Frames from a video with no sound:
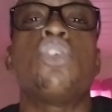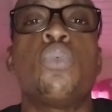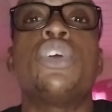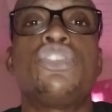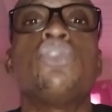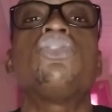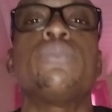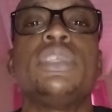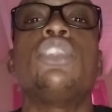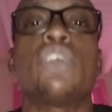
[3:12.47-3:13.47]
know what you
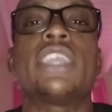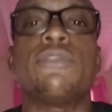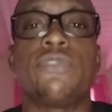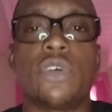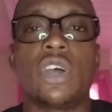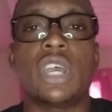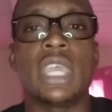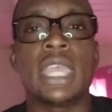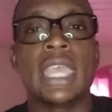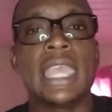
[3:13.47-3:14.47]
should be looking for
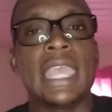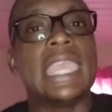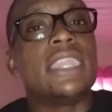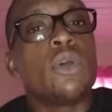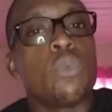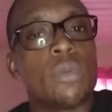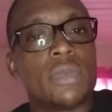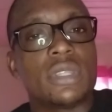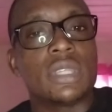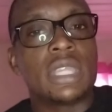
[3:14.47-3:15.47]
in a
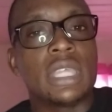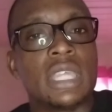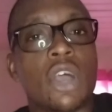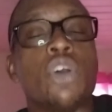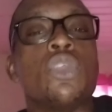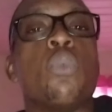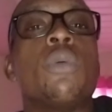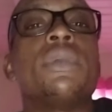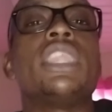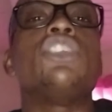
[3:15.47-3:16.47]
woman, or the
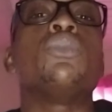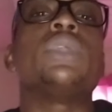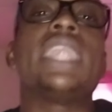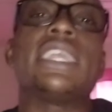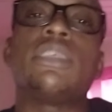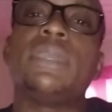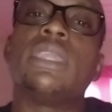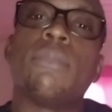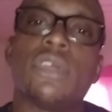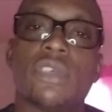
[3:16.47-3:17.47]
woman that you would like to be
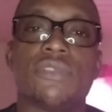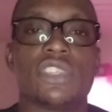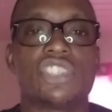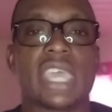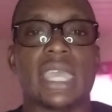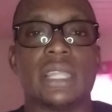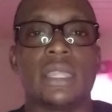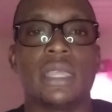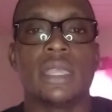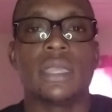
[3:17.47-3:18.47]
the mother of your child.
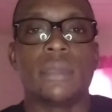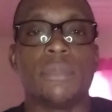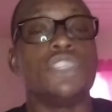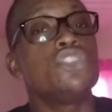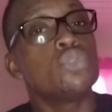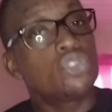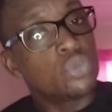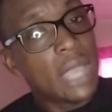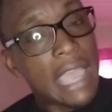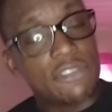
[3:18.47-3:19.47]
But you
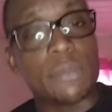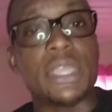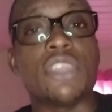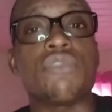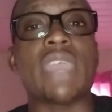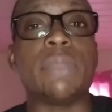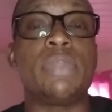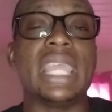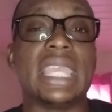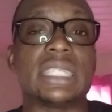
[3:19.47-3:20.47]
too have to be in the right
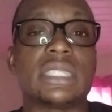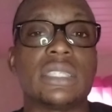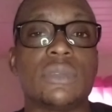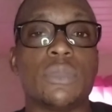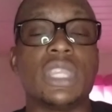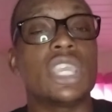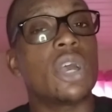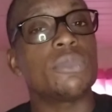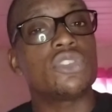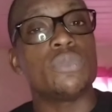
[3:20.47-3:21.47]
place when it
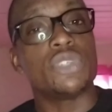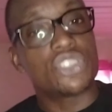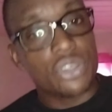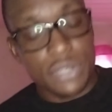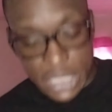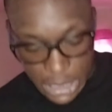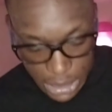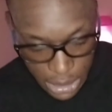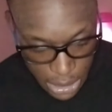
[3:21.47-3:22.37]
comes to maturity.